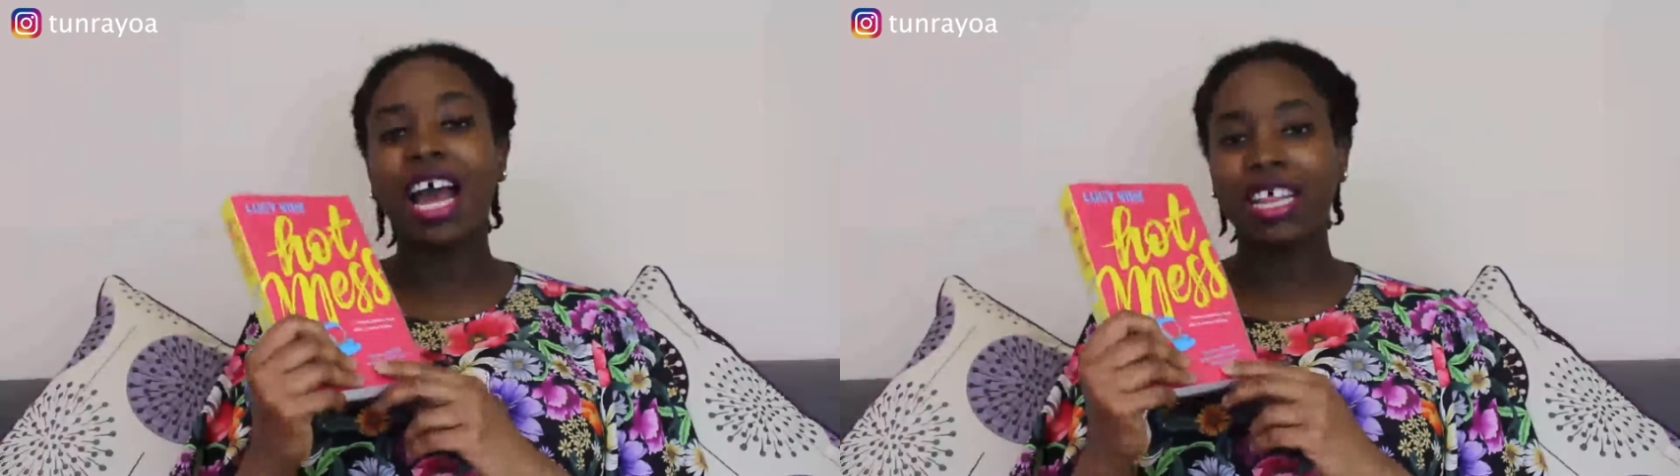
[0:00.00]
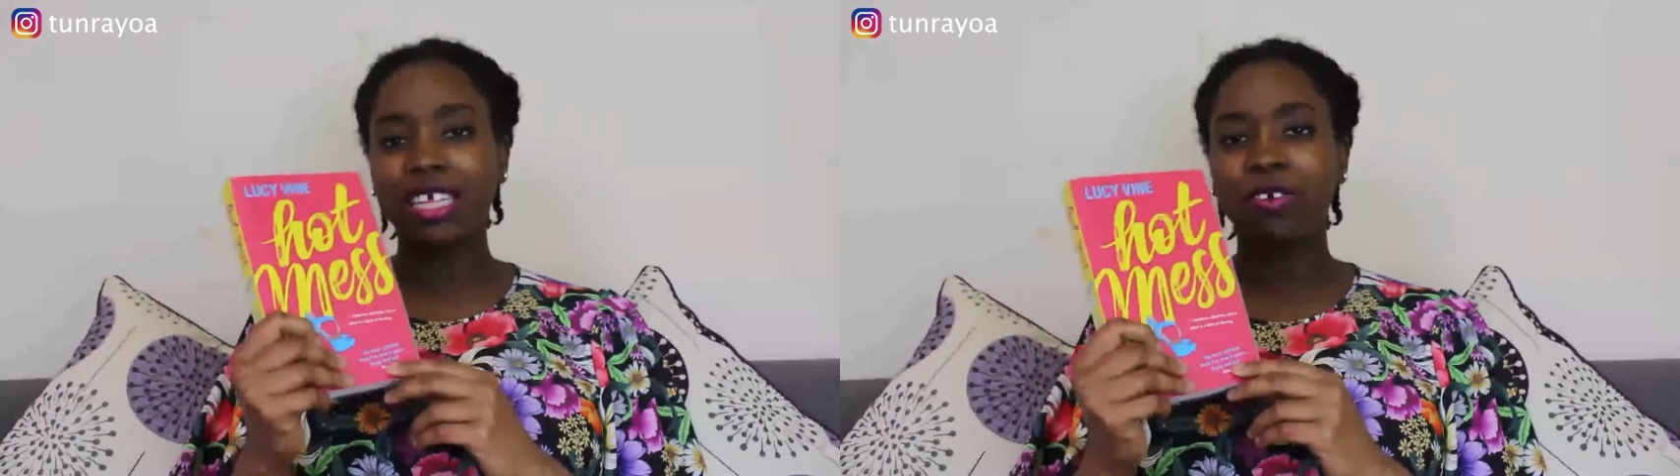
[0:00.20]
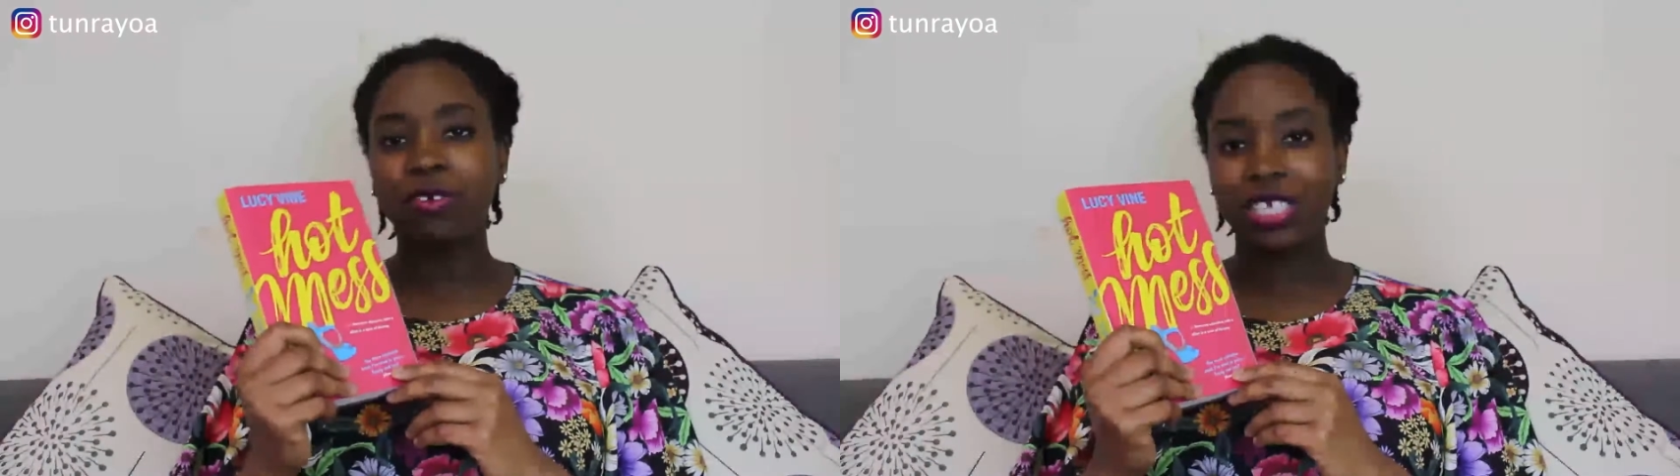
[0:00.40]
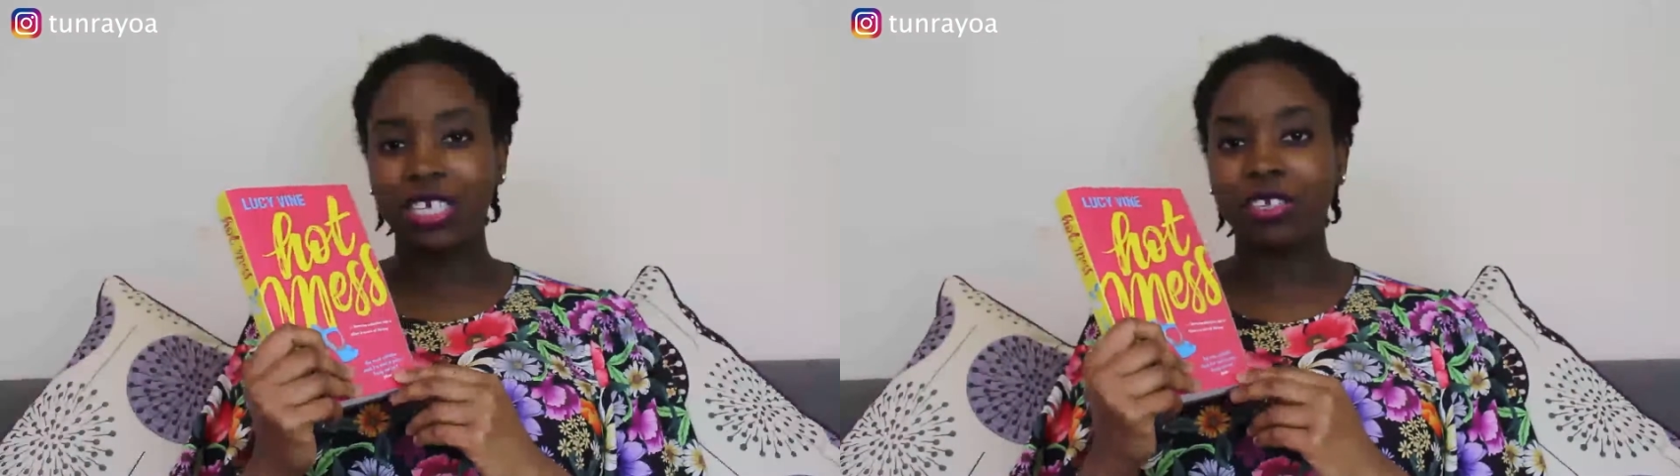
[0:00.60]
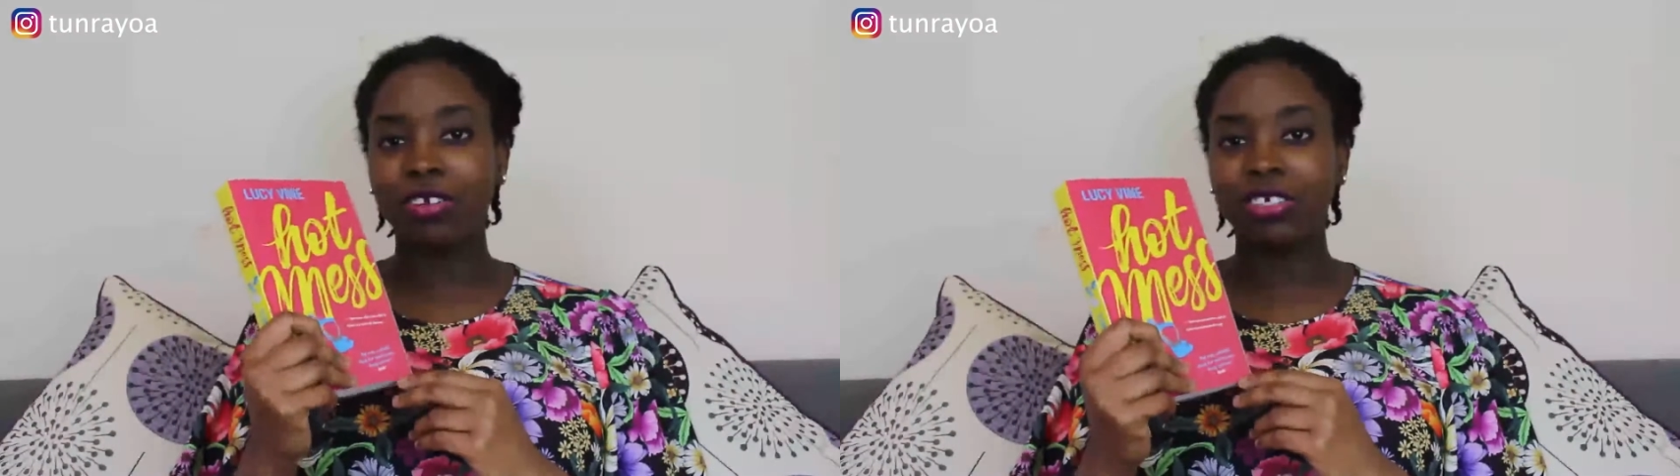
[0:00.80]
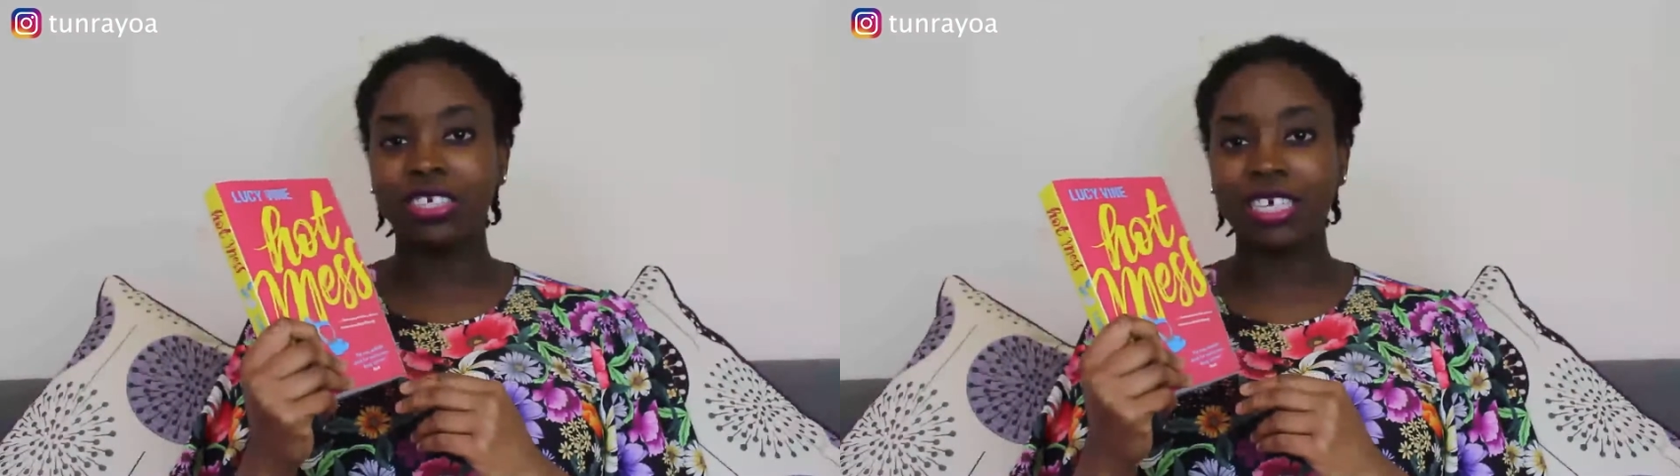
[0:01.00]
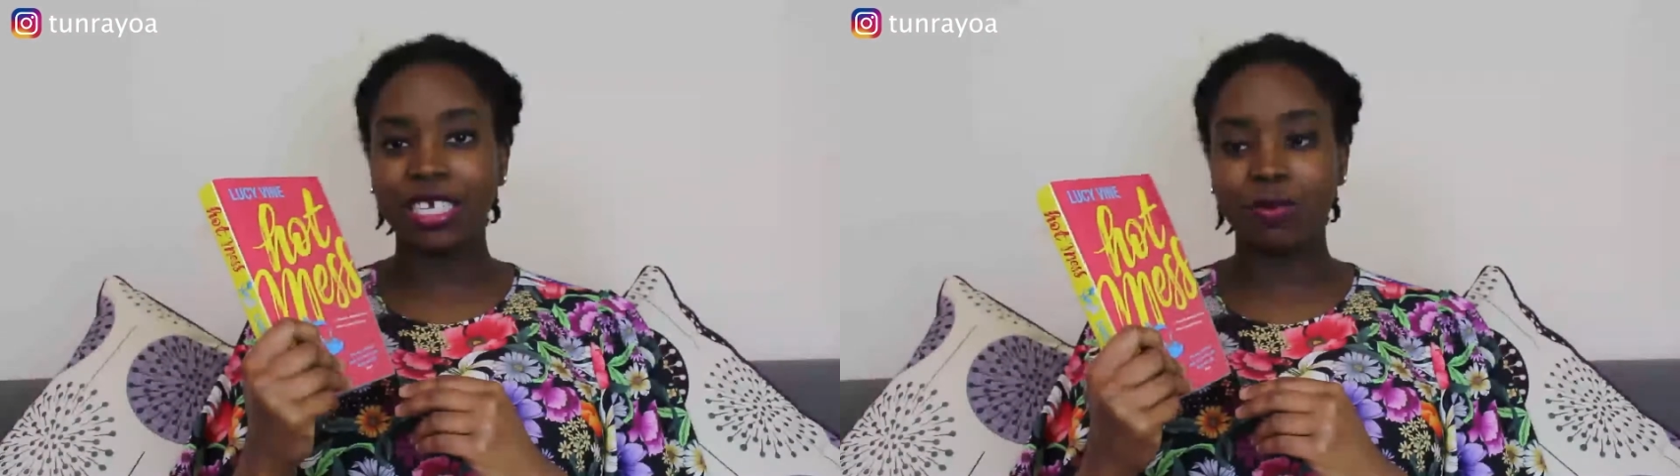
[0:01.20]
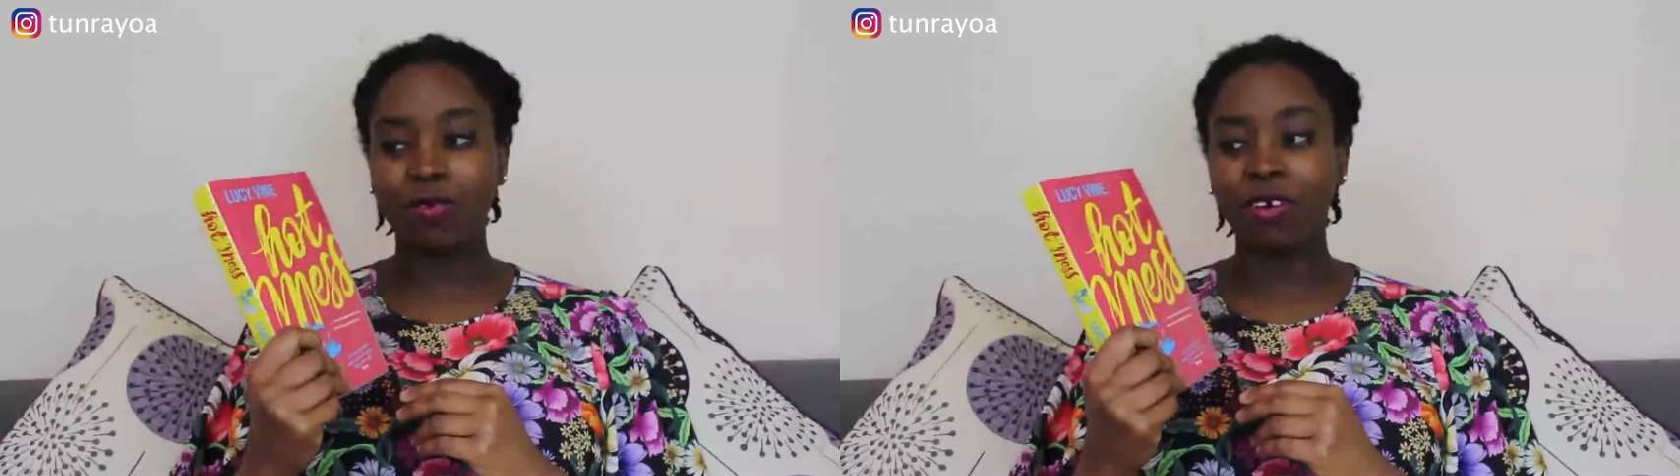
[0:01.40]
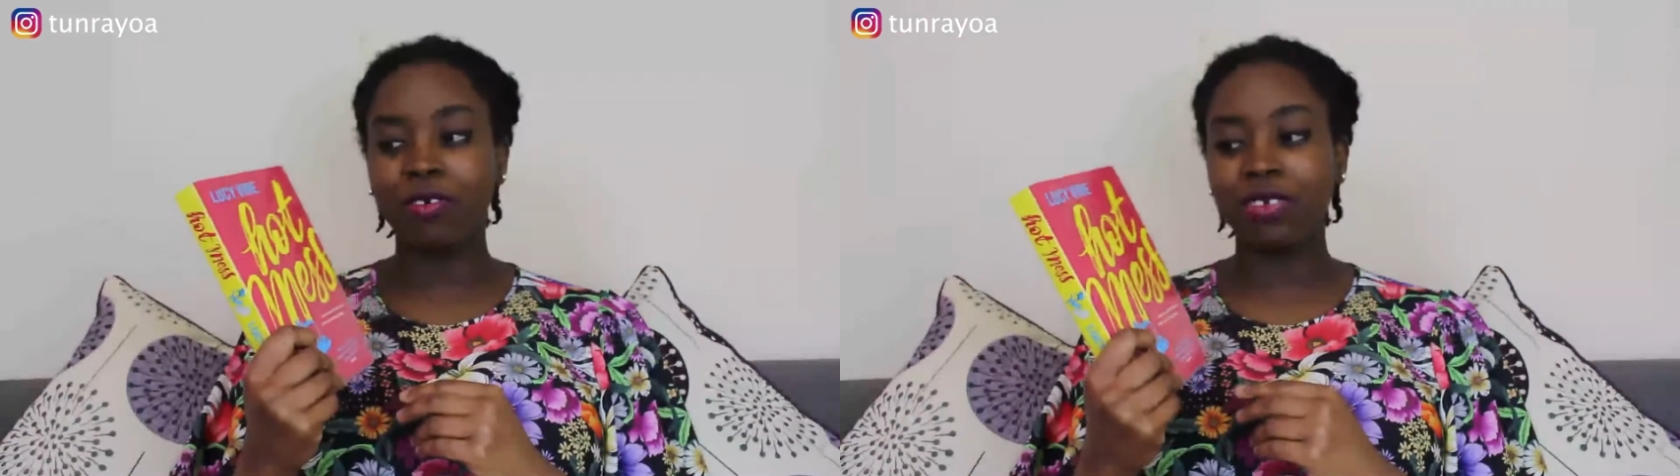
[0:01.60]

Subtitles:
I think also in London as well,